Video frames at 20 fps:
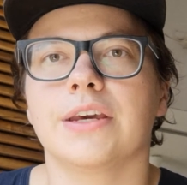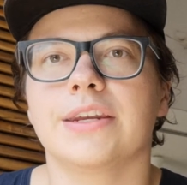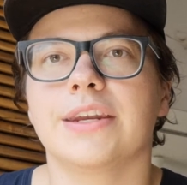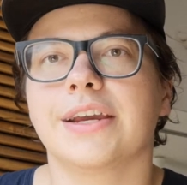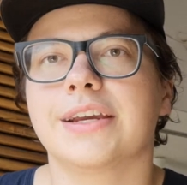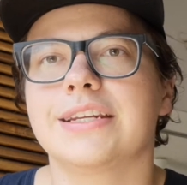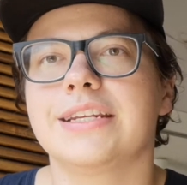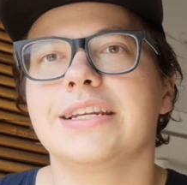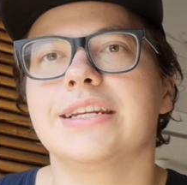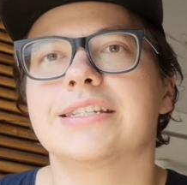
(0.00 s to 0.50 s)

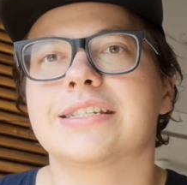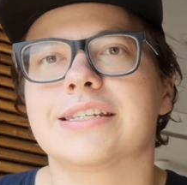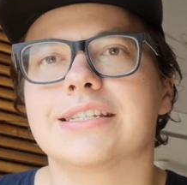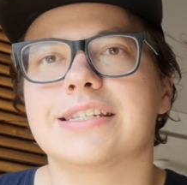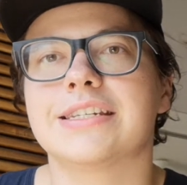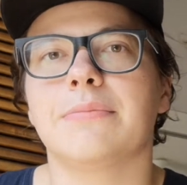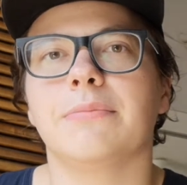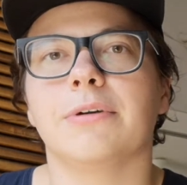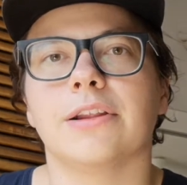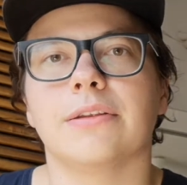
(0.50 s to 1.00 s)
Nicotine is a
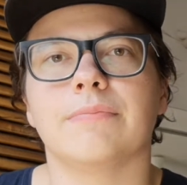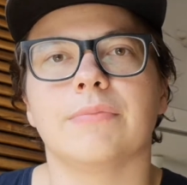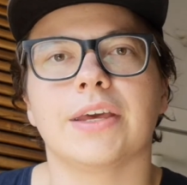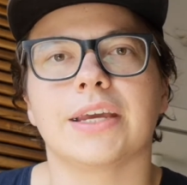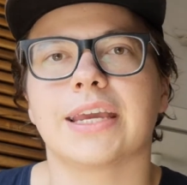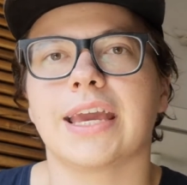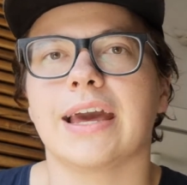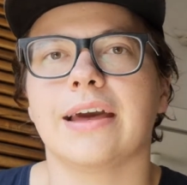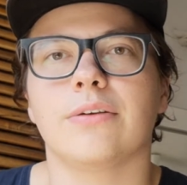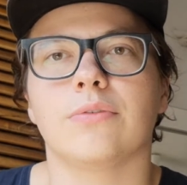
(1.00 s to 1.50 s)
stimulant.
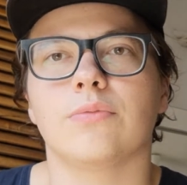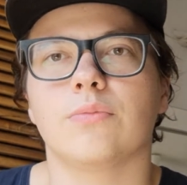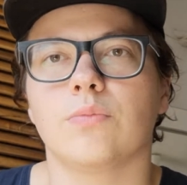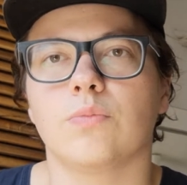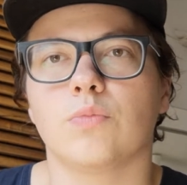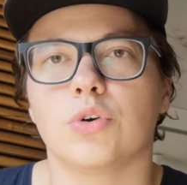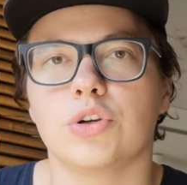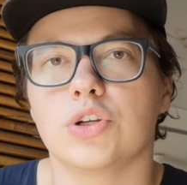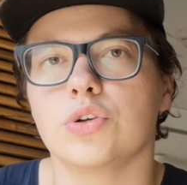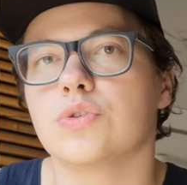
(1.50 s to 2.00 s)
It can't
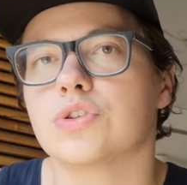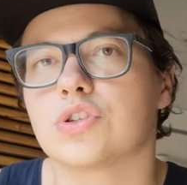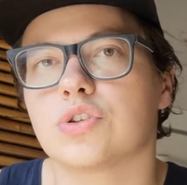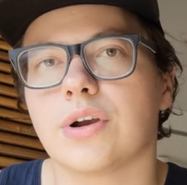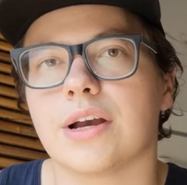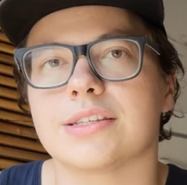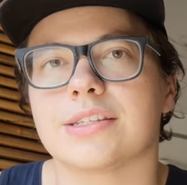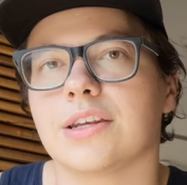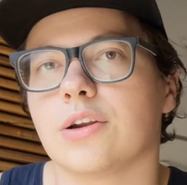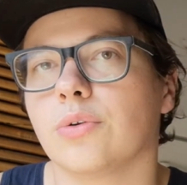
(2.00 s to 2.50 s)
reduce
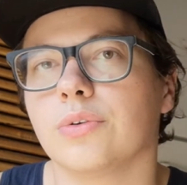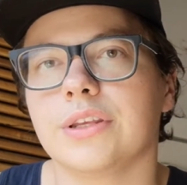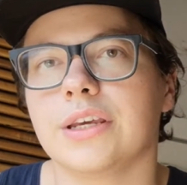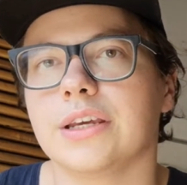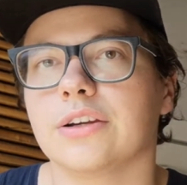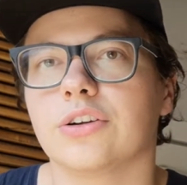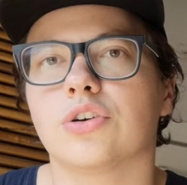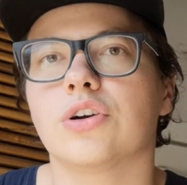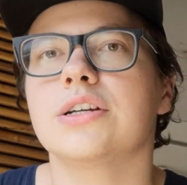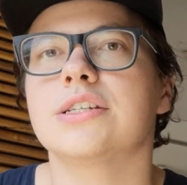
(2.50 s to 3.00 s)
stress. It
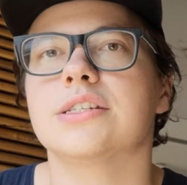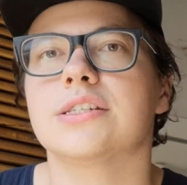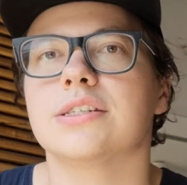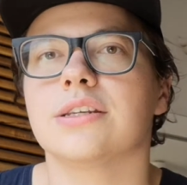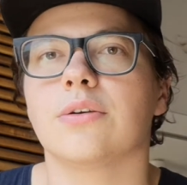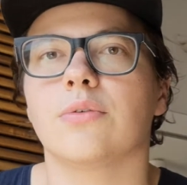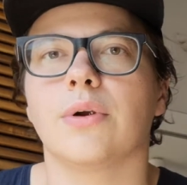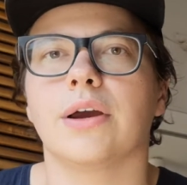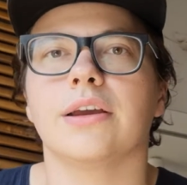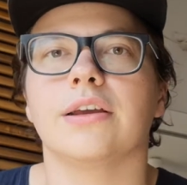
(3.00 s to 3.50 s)
only increases
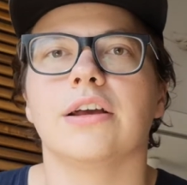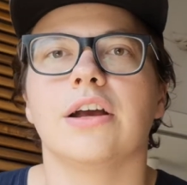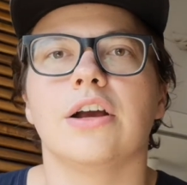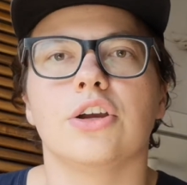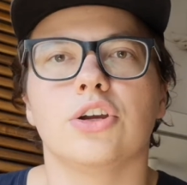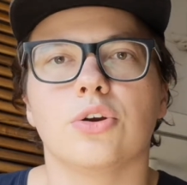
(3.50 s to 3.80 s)
it, right?